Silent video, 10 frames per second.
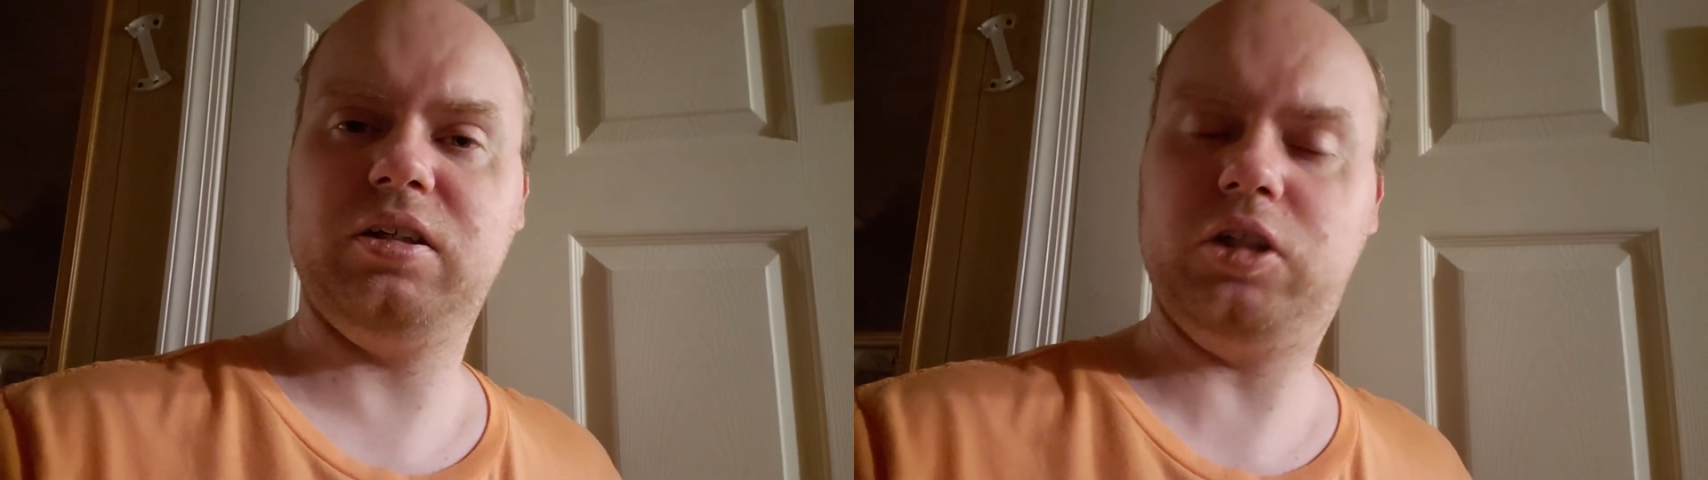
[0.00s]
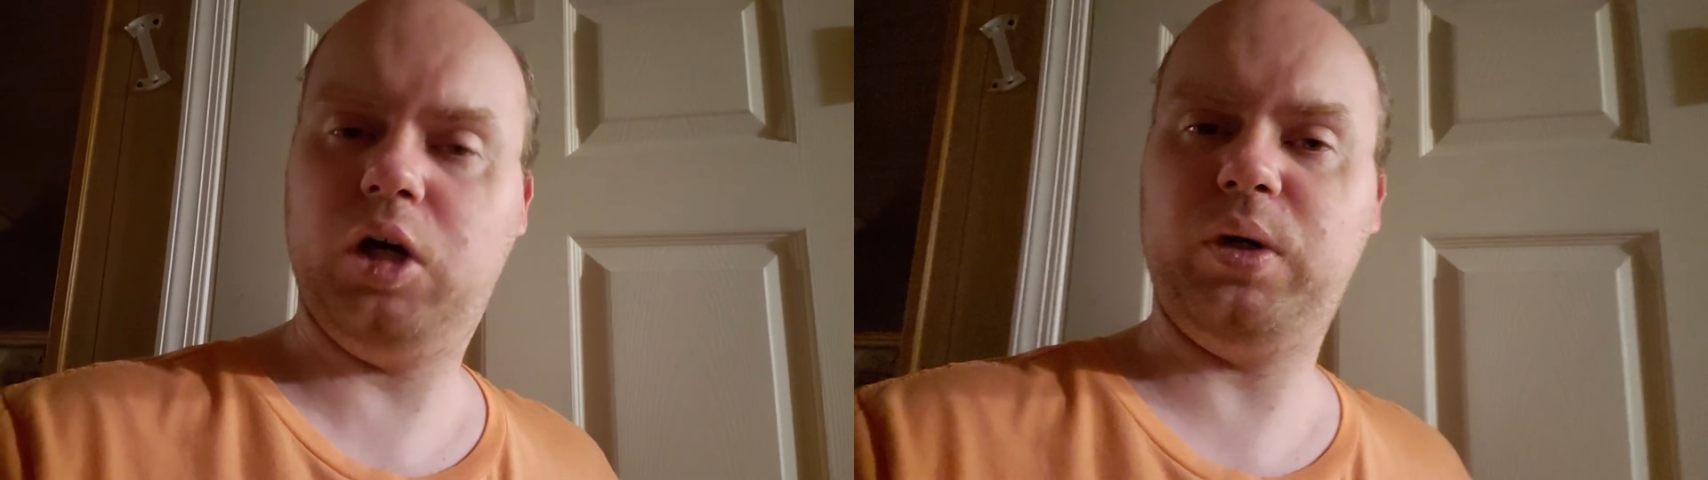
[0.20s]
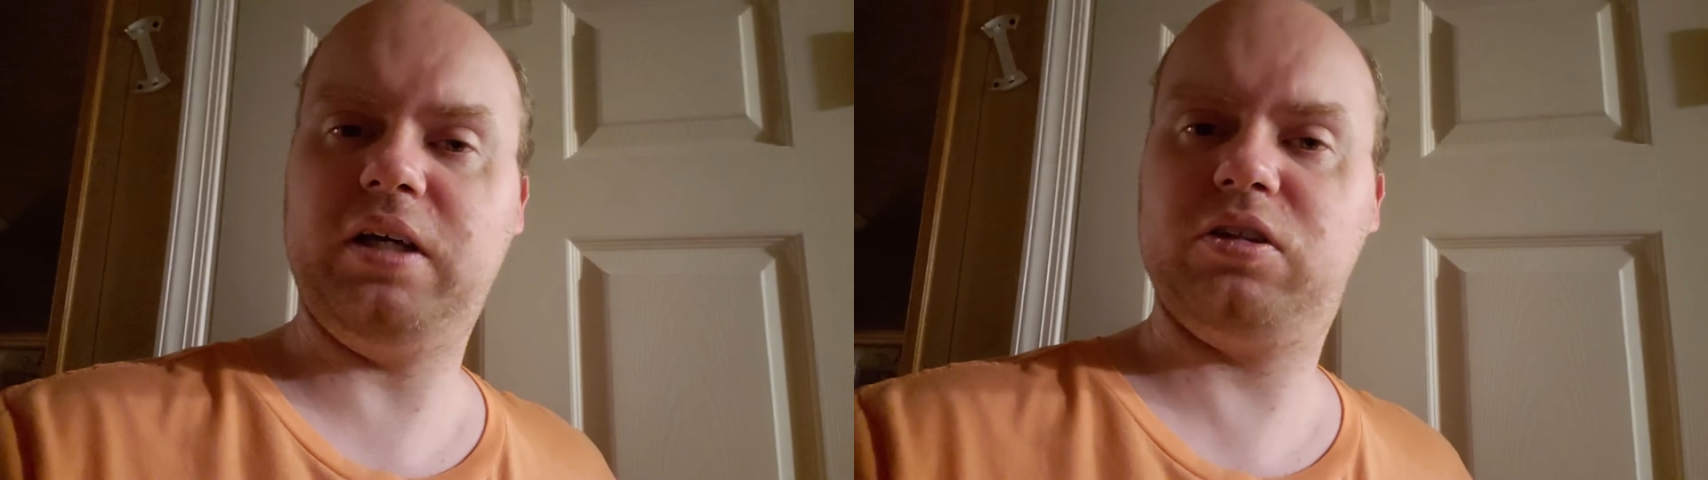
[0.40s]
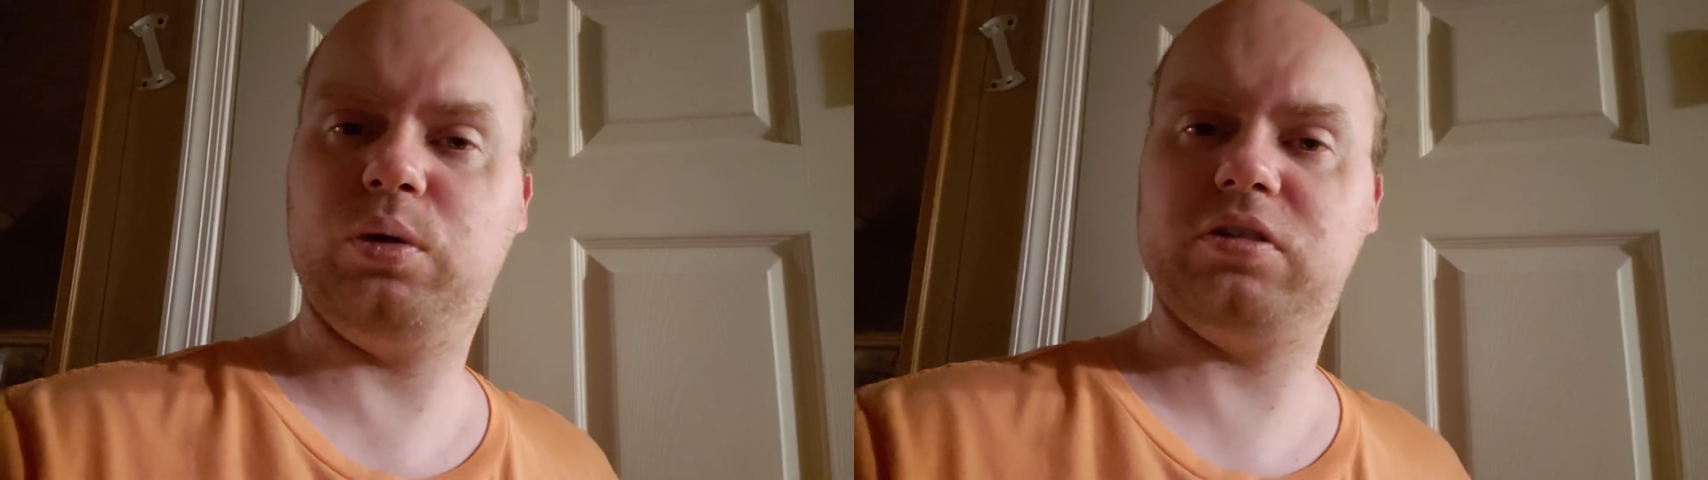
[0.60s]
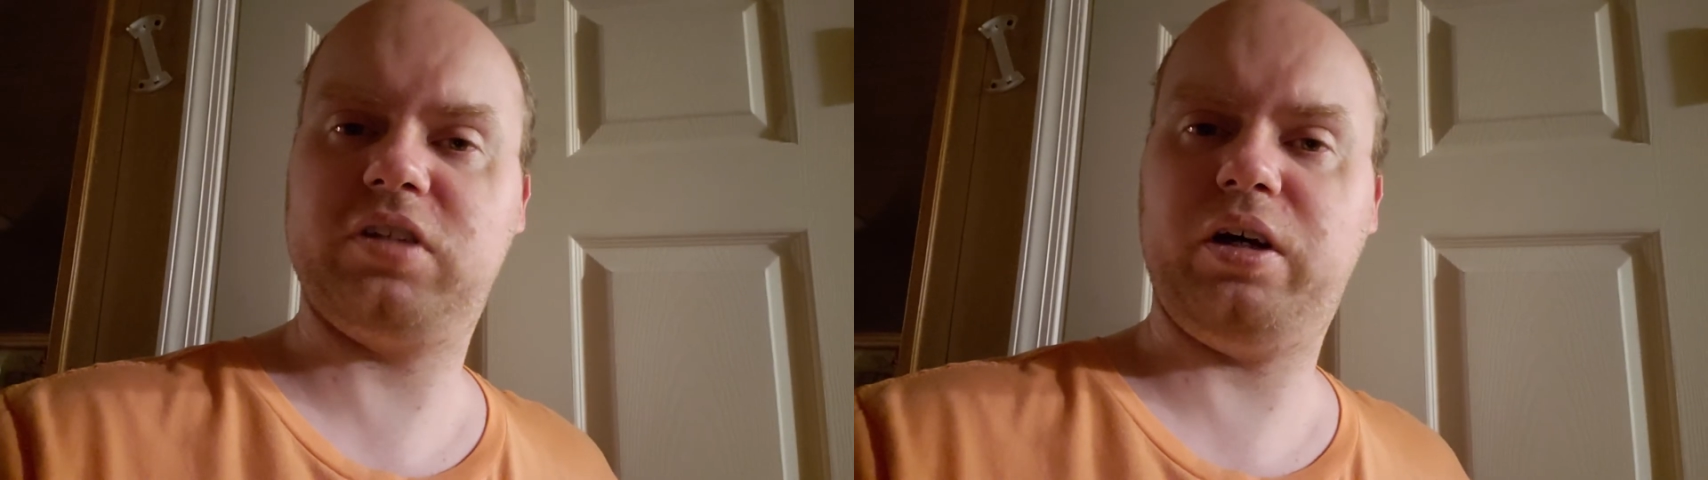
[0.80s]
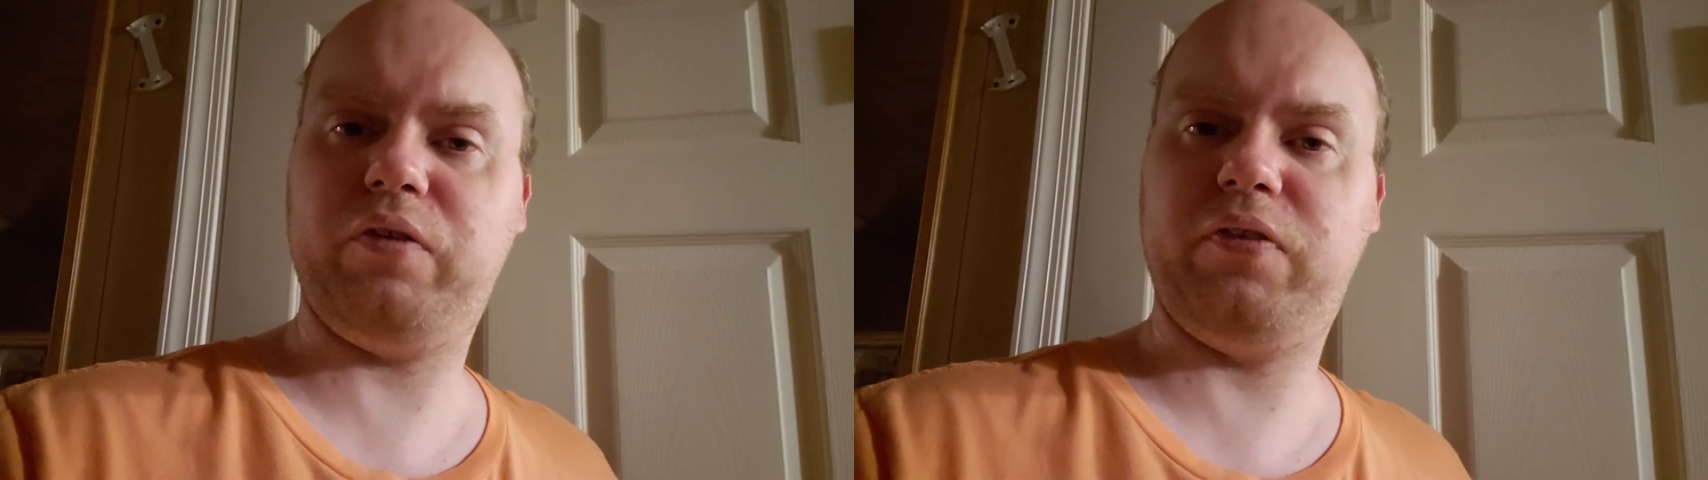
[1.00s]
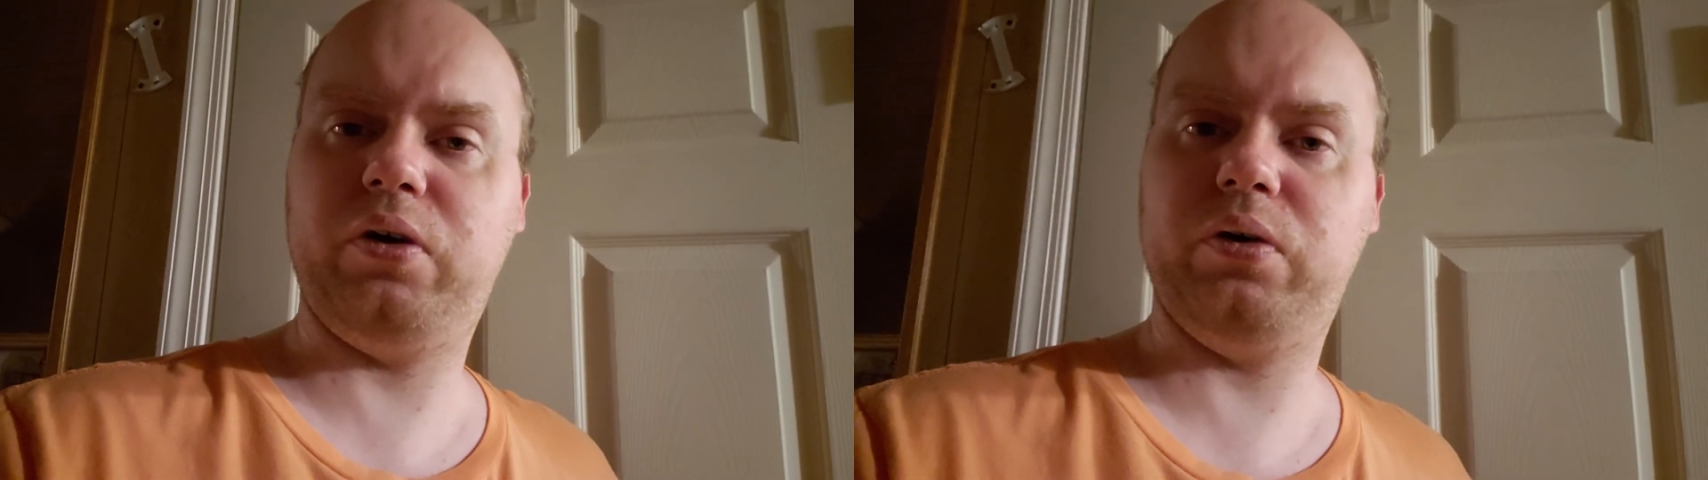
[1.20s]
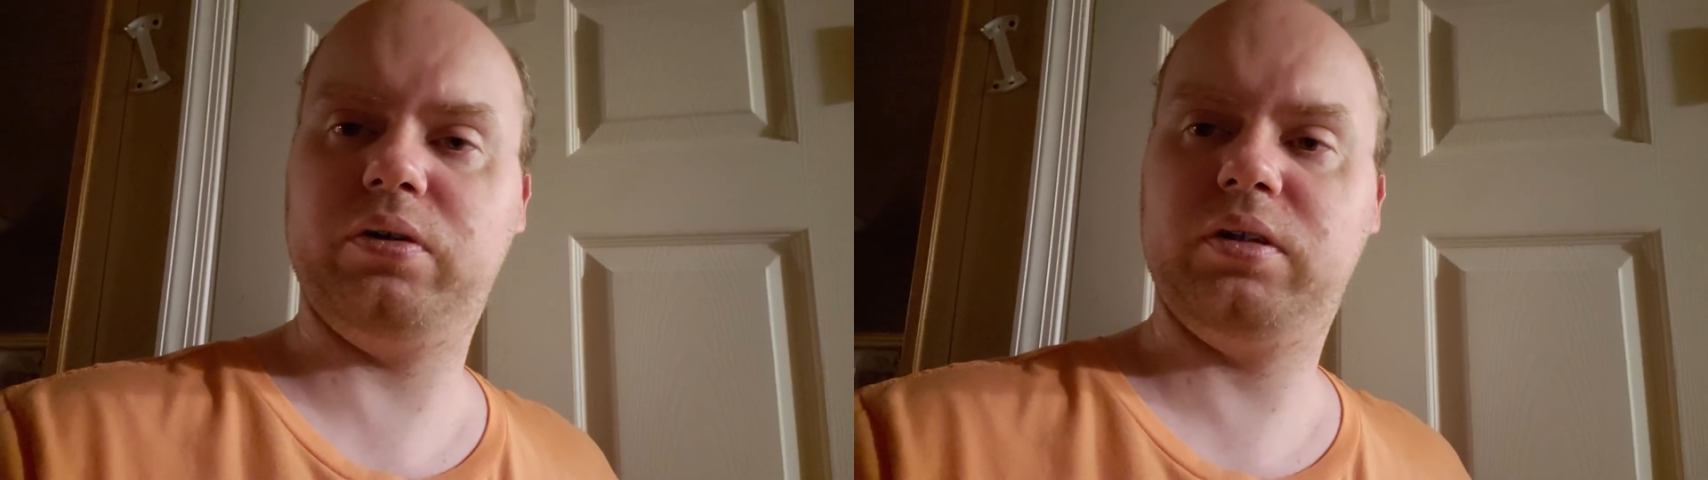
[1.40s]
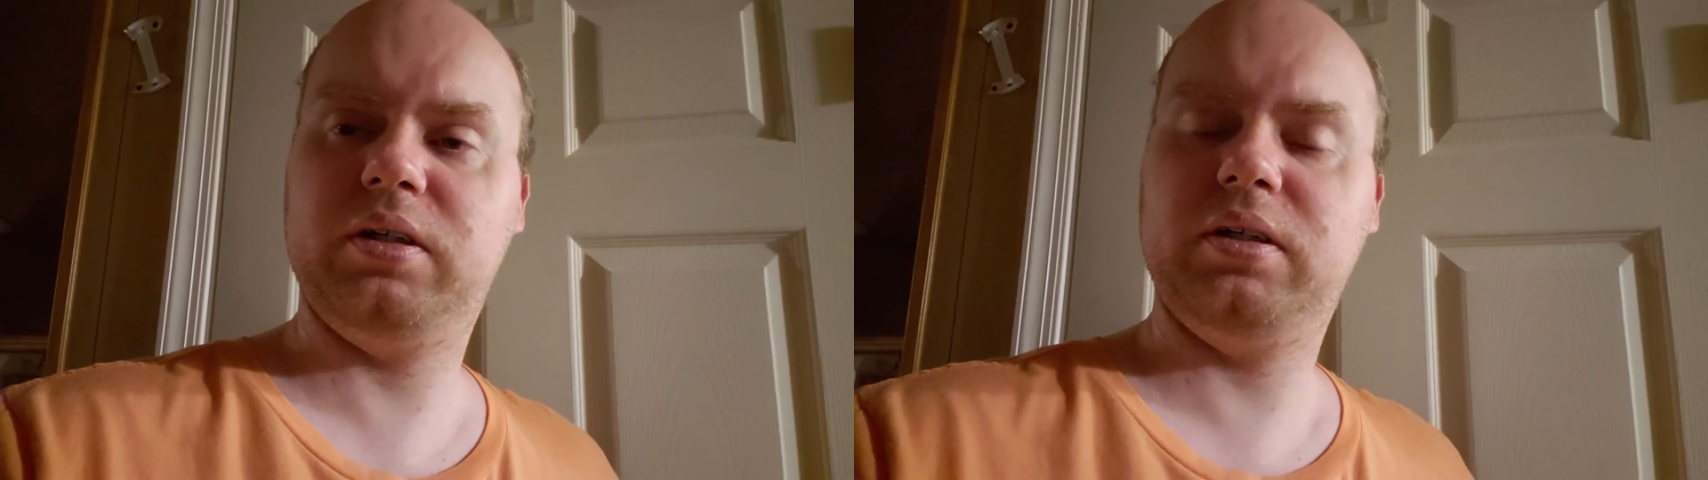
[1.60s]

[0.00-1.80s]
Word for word: going into a cell phone.